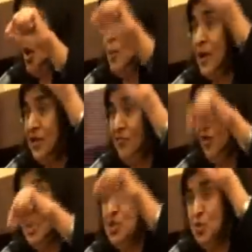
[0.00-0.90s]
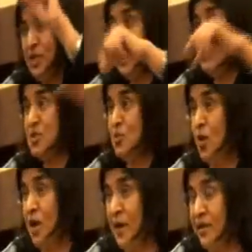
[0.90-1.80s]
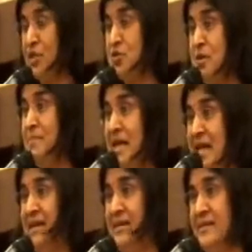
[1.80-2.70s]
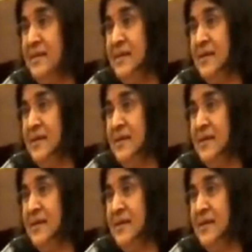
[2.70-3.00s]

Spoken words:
talk about the 42,000. What about the 3 million?